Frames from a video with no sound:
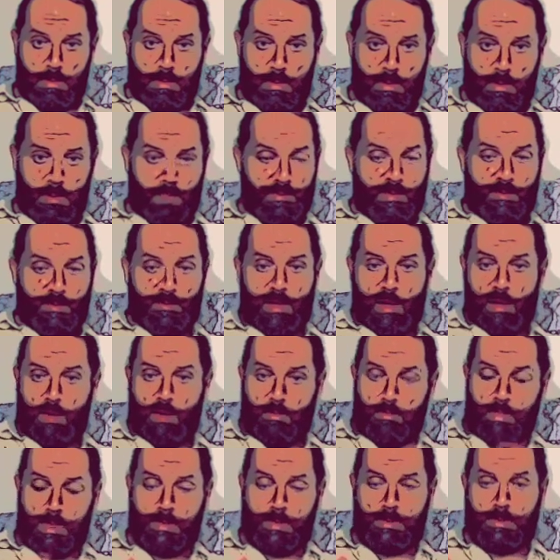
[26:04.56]
of
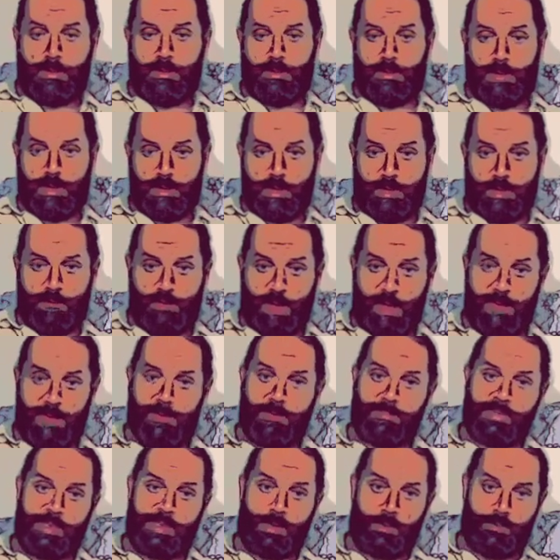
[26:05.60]
development that they find
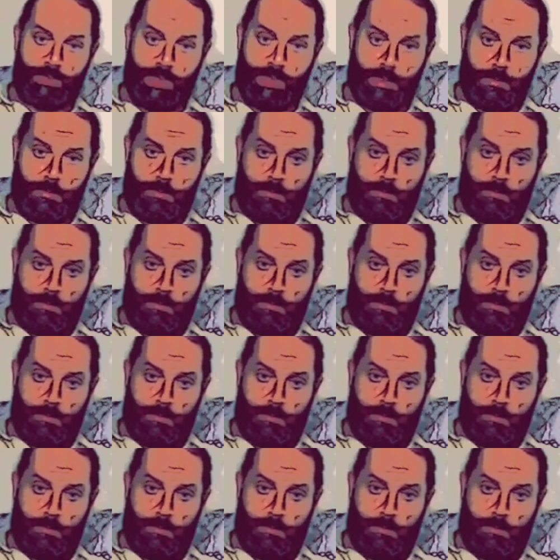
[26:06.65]
themselves in,